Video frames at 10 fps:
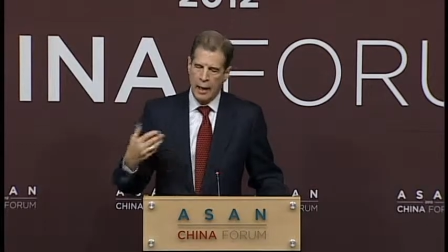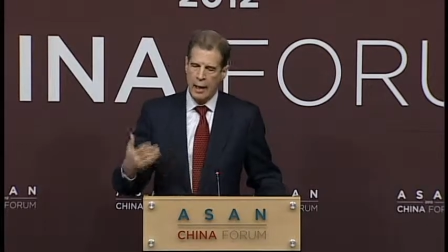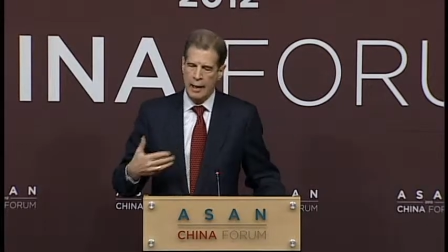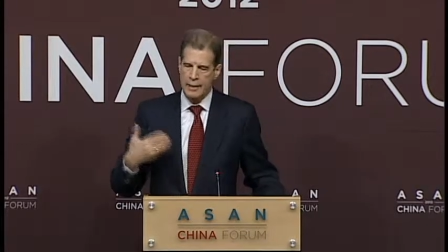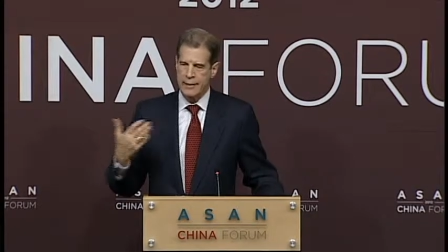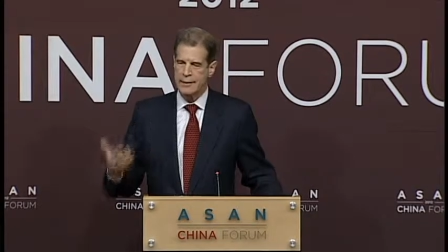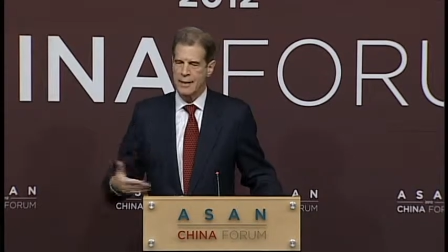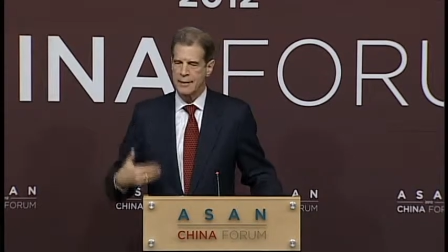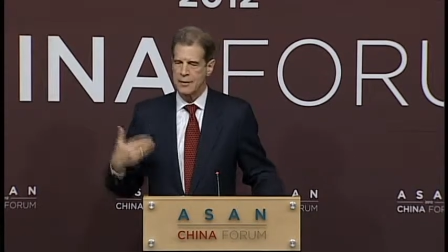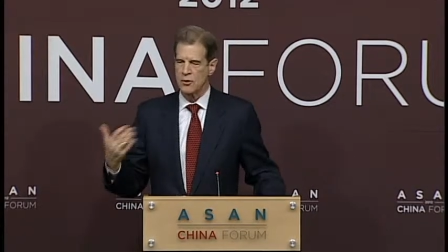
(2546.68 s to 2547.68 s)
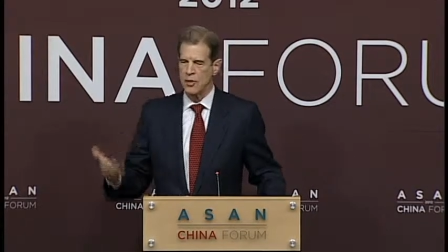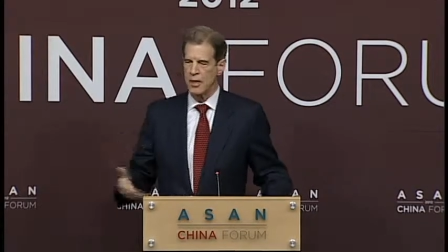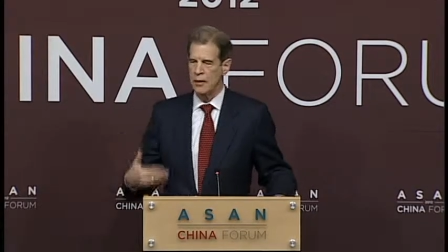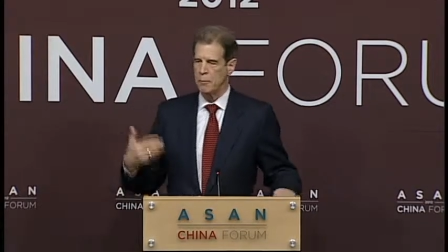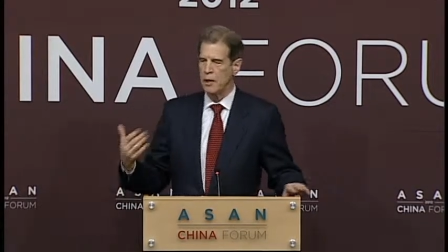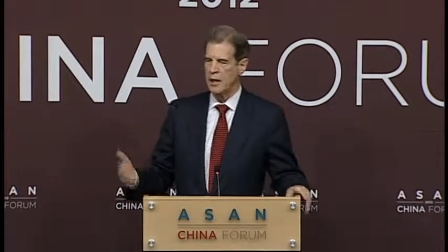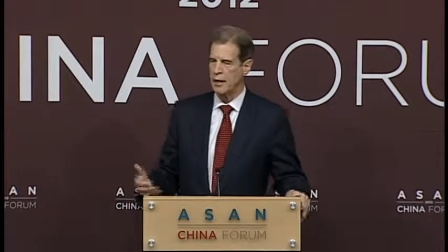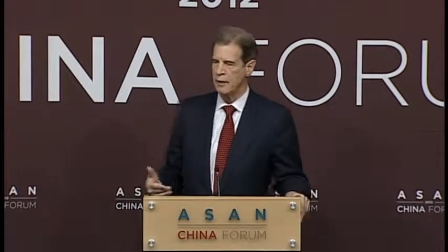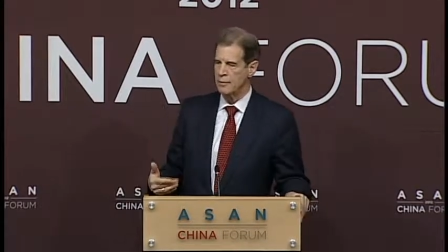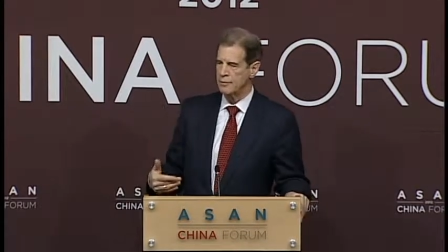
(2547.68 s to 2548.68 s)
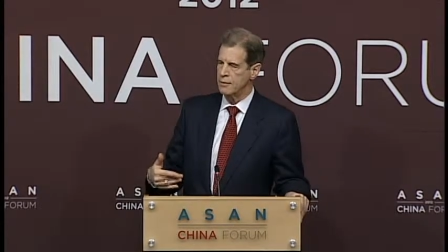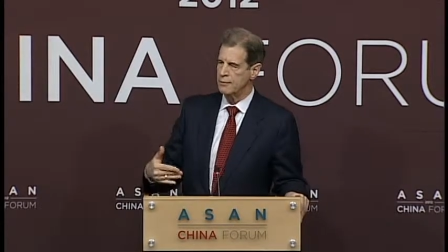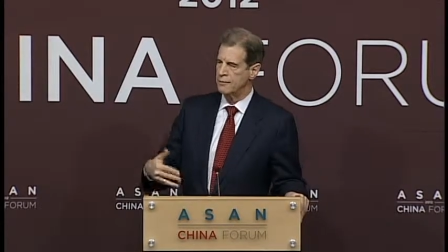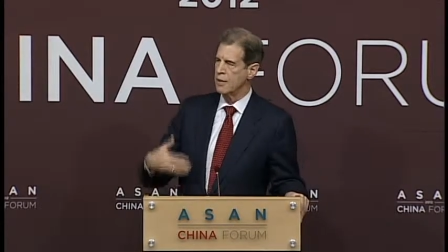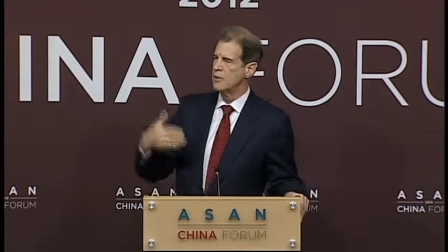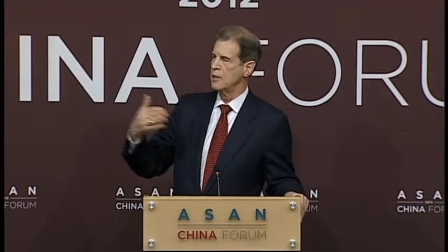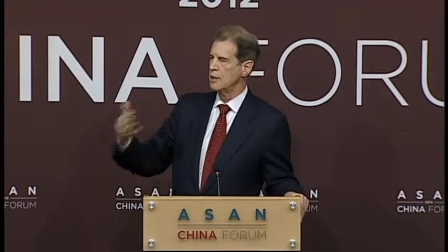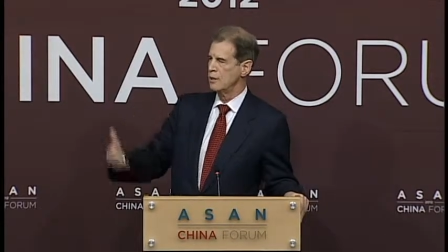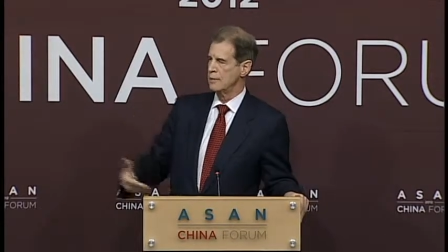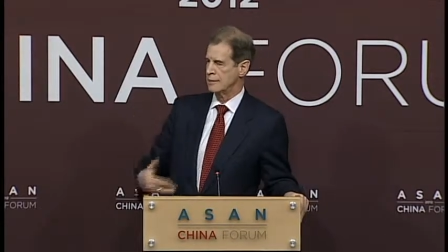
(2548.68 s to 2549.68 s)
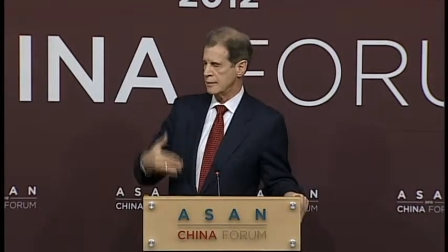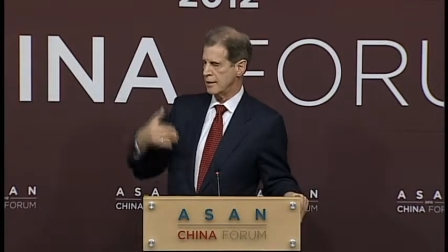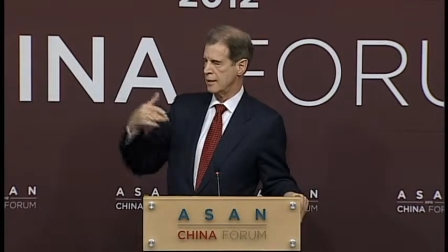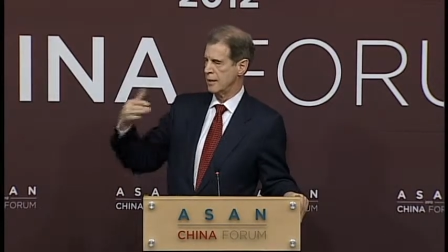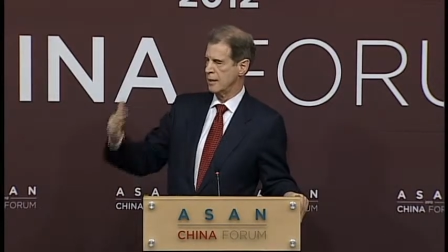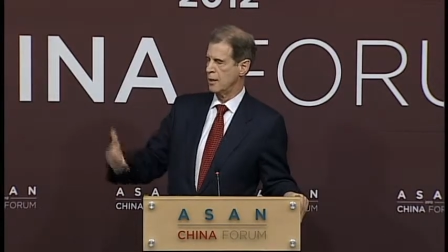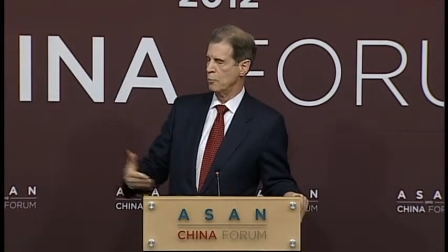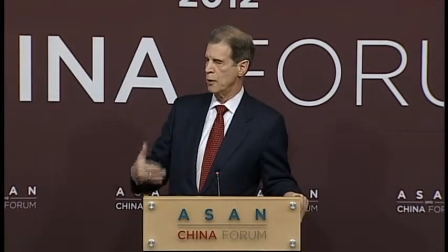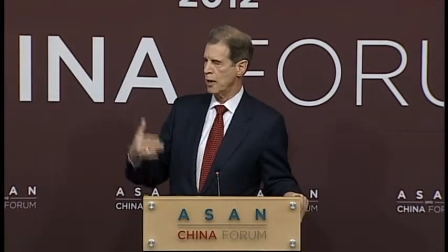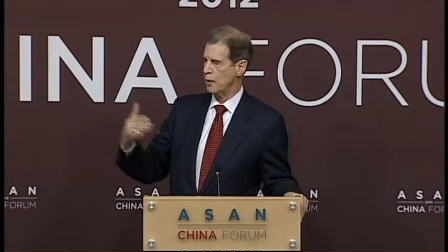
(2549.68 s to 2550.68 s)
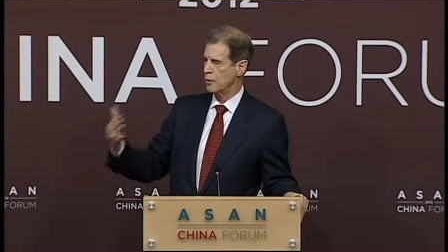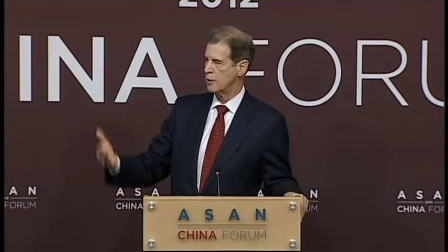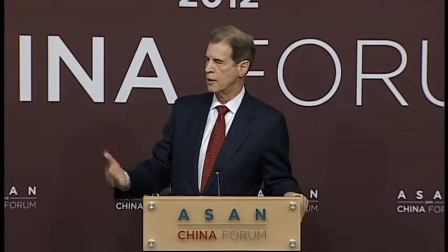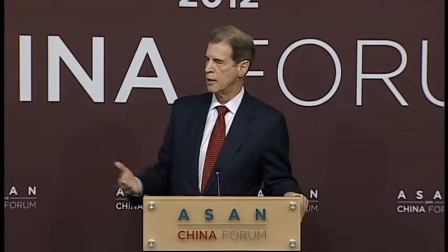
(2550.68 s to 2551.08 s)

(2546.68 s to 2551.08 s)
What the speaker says: I detect the same kind of fuzzy thinking about